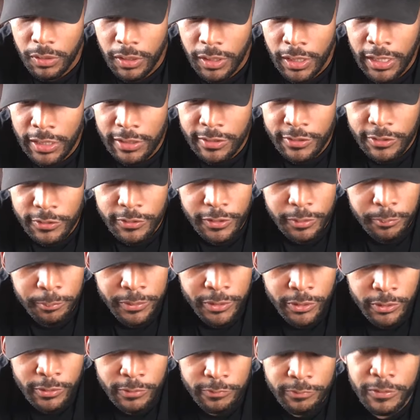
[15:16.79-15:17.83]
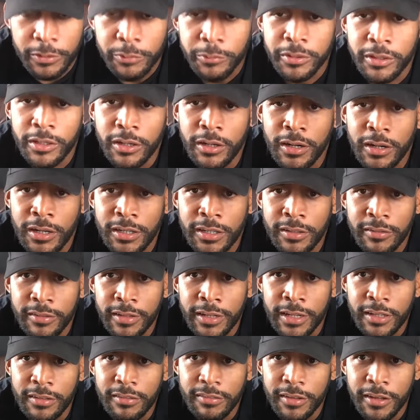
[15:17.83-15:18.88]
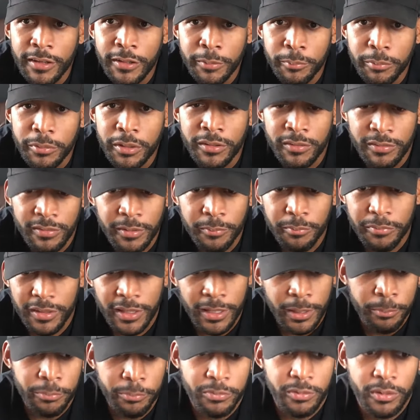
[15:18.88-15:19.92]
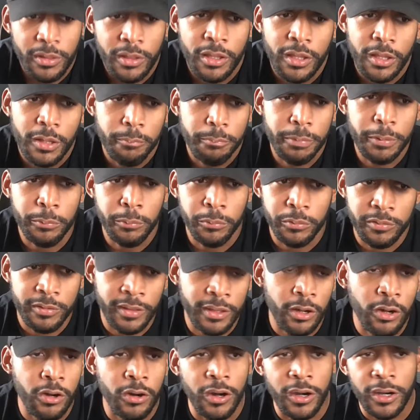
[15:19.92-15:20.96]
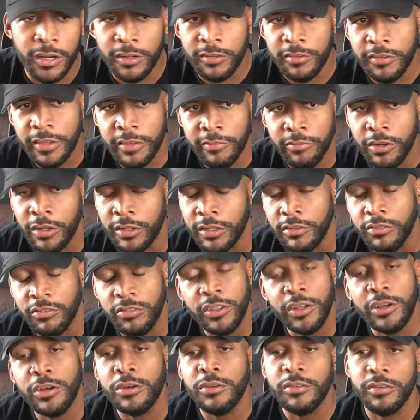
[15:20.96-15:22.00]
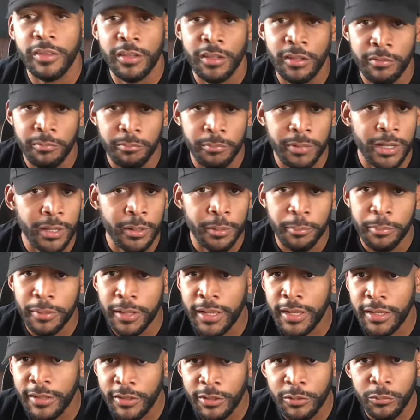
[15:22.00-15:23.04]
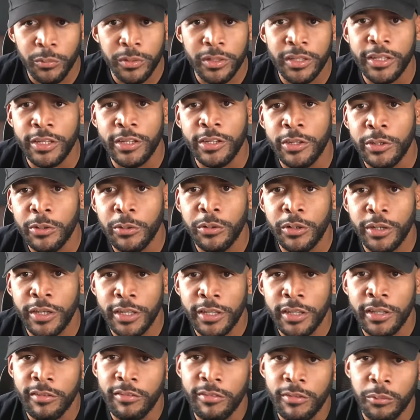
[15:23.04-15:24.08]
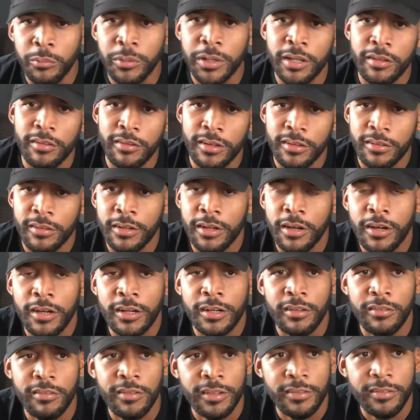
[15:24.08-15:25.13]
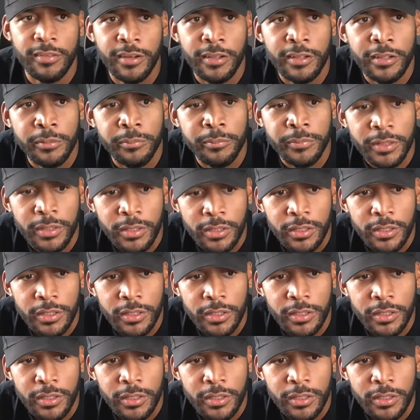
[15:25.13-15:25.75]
I'll literally be on the phone with the artist and I'll tell them, because sometimes people say, oh, artists give all these notes and blah, blah, blah, and they're really annoyed. And so when I talk to the artist, I tell them,